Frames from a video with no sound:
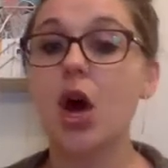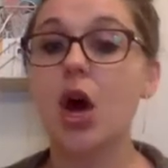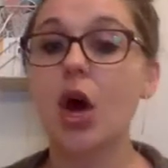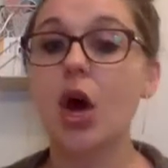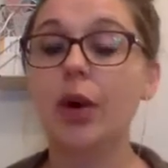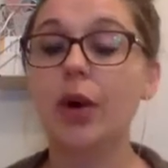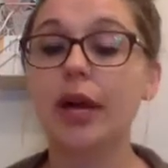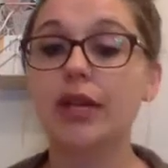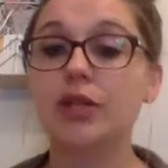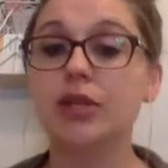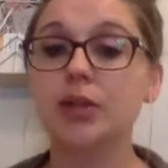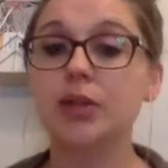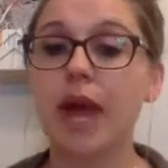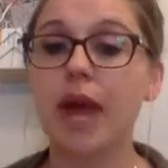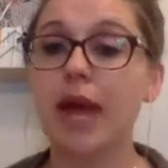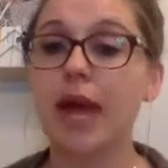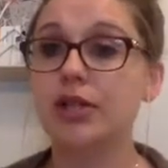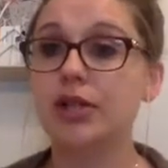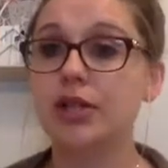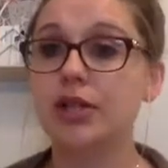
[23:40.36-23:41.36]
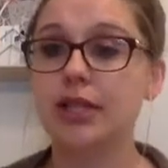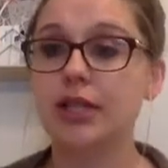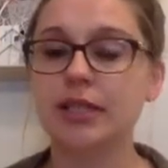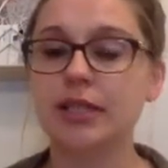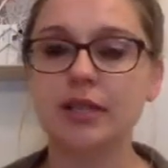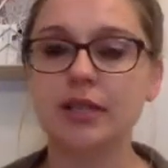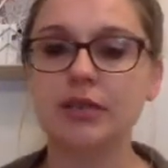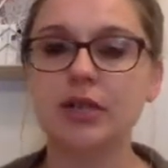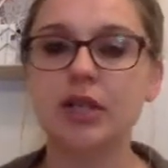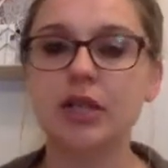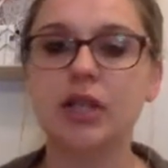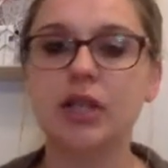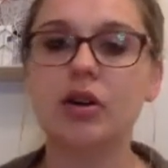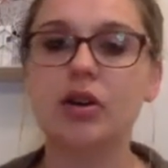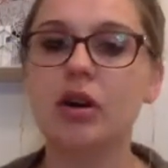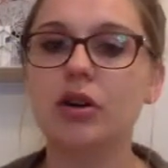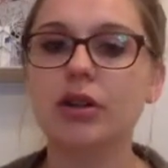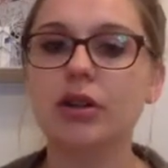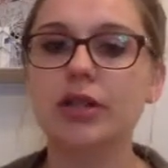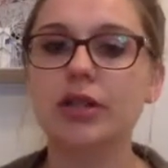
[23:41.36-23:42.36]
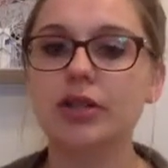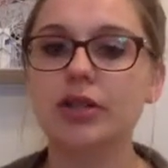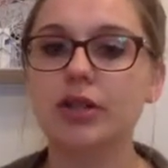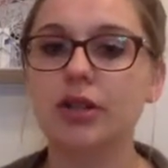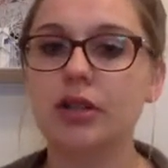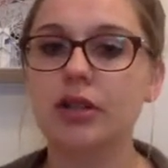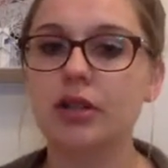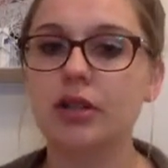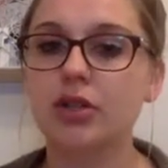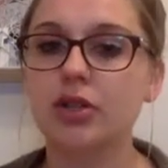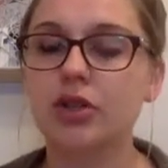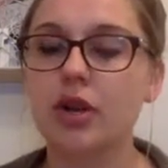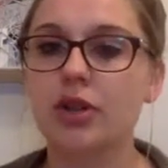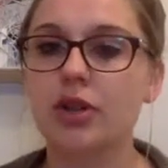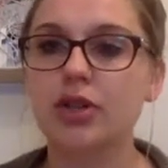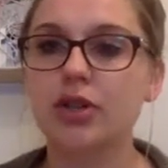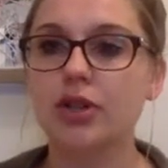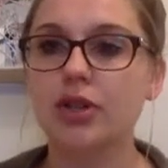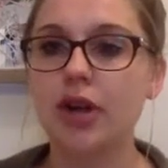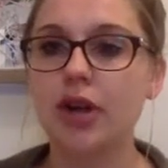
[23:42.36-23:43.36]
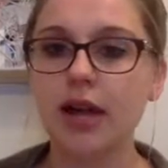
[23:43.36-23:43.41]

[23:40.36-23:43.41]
Okay, so Ashley, sounds like you're already starting to structure